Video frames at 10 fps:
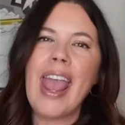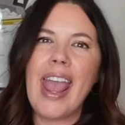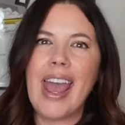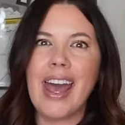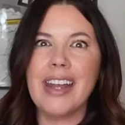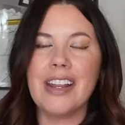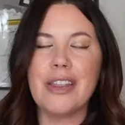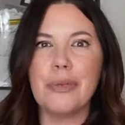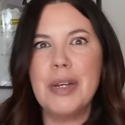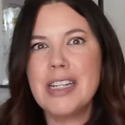And
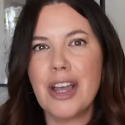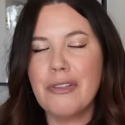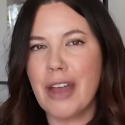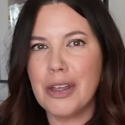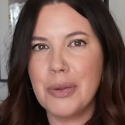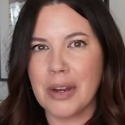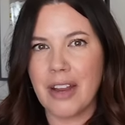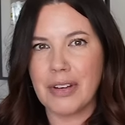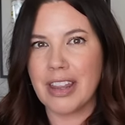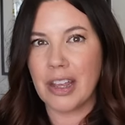the retail value on
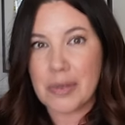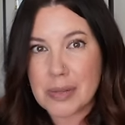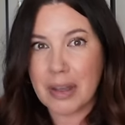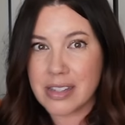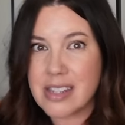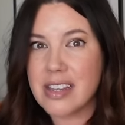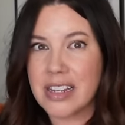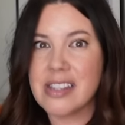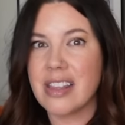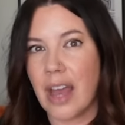everything was about
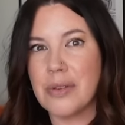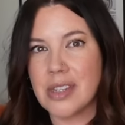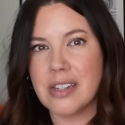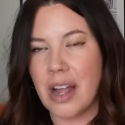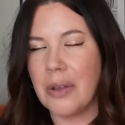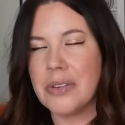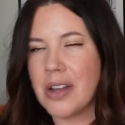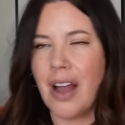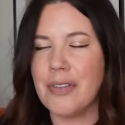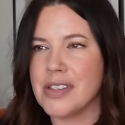six thousand dollars.
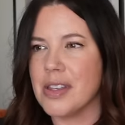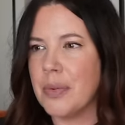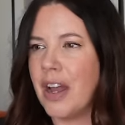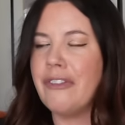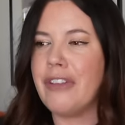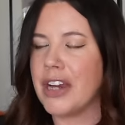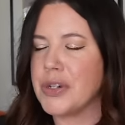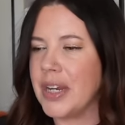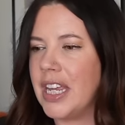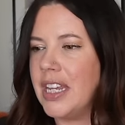Now, obviously, we're not
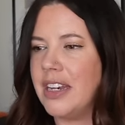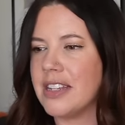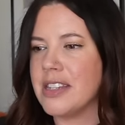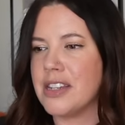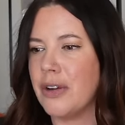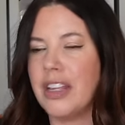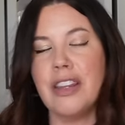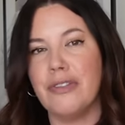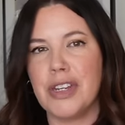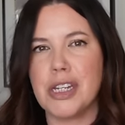factoring in necessarily
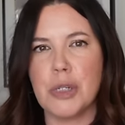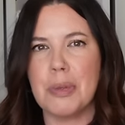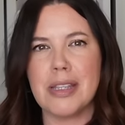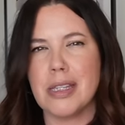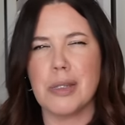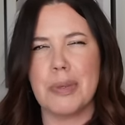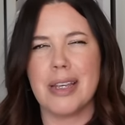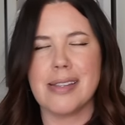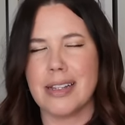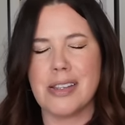the vintage pieces
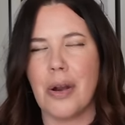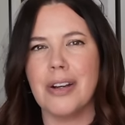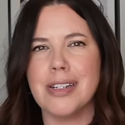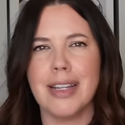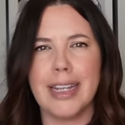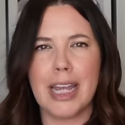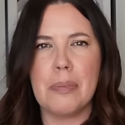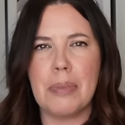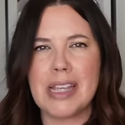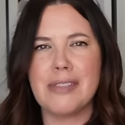because that's hard to like get a
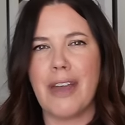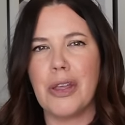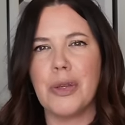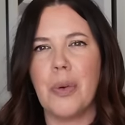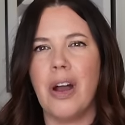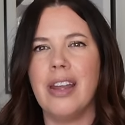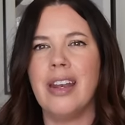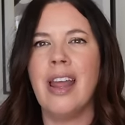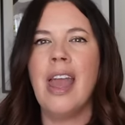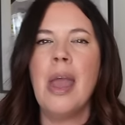base value on.